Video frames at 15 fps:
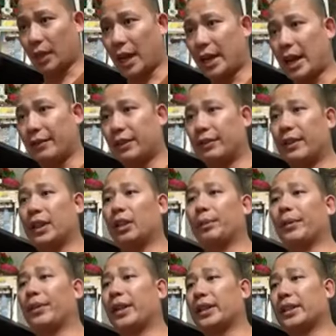I have
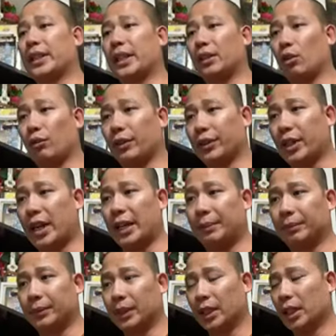developed a thick skin over
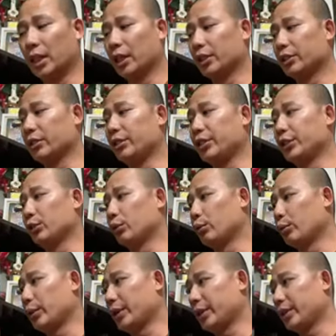time to deal
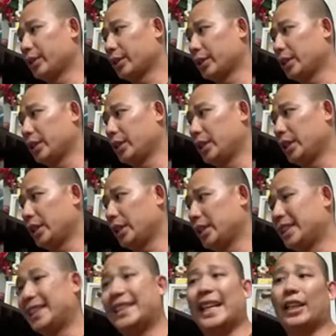with the
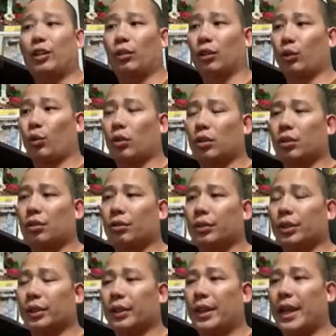secular
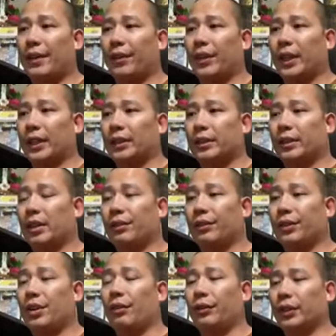world that thinks
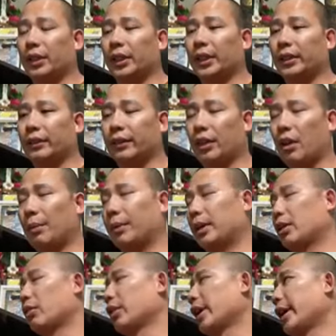differently. You know, I'm going
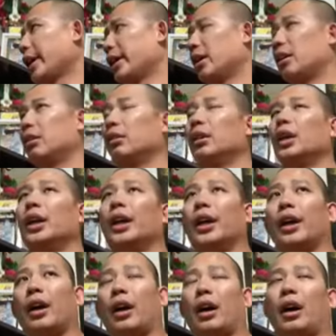to go to hell.
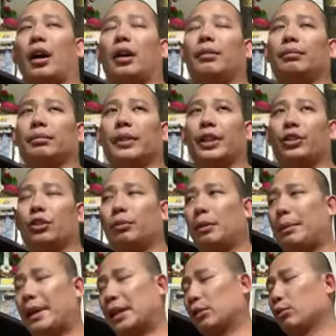It should be
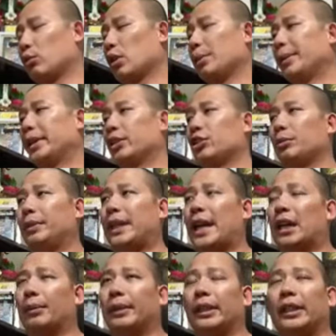man and woman. It should be
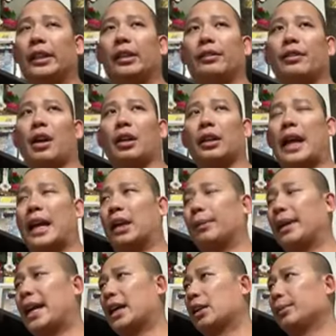Adam and Eve, not Adam
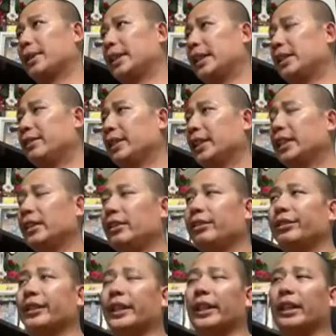and Adam and Eve and
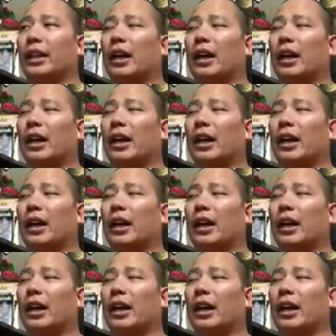Eve. And